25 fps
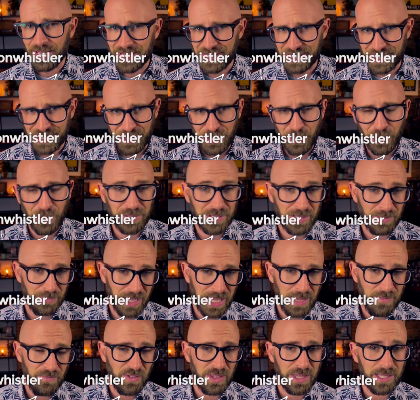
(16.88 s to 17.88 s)
is not to
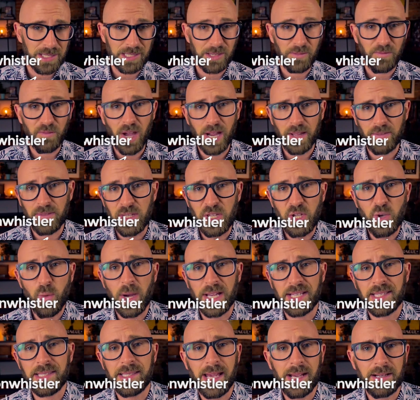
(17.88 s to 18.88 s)
blame for this. In fact, the
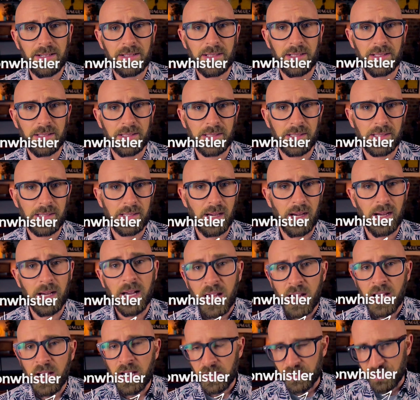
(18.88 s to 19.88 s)
US sanctions are
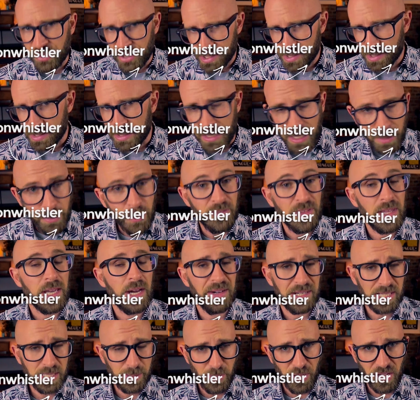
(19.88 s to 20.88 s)
just the tip of the
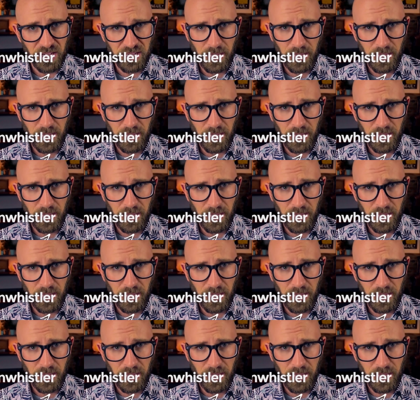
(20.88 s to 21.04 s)
iceberg